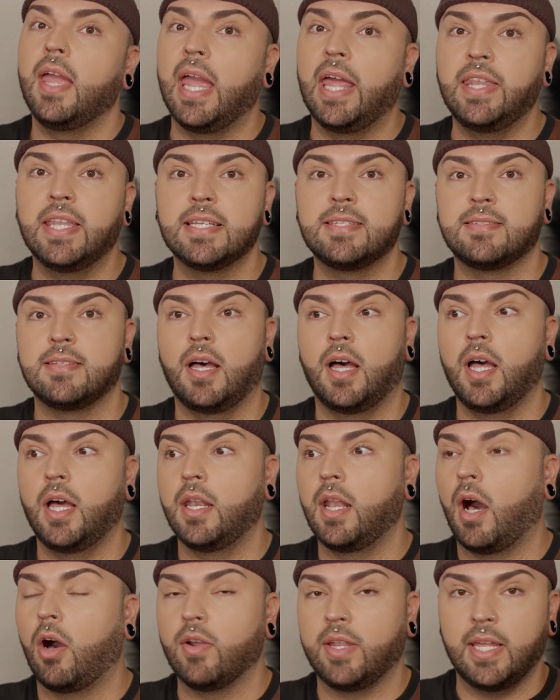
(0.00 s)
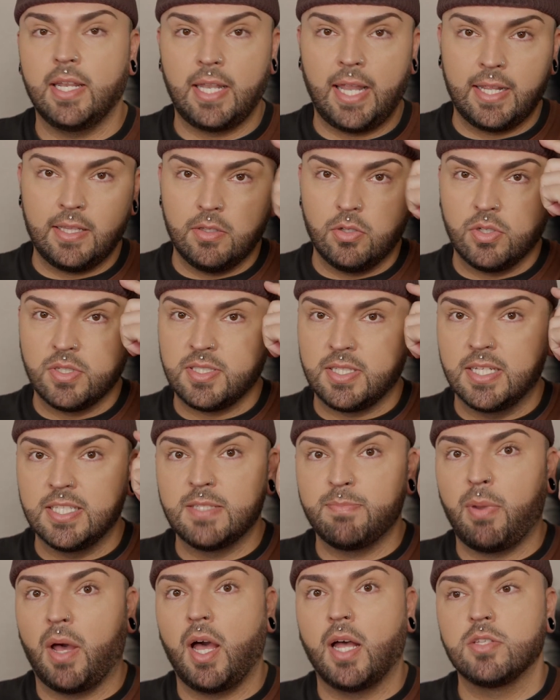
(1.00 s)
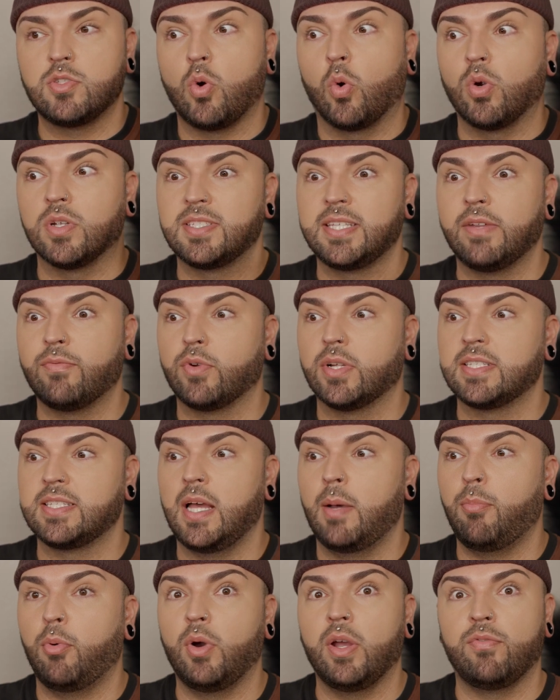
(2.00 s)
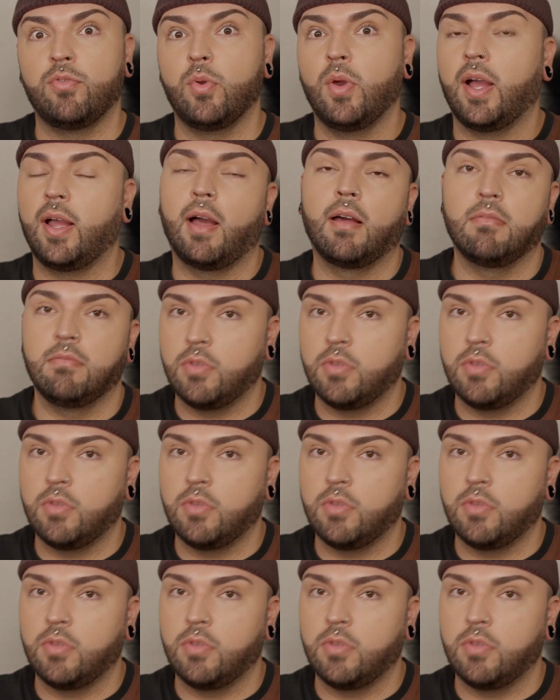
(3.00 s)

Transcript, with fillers: in the sun, I'll get like little sunspots, or say for example, if you,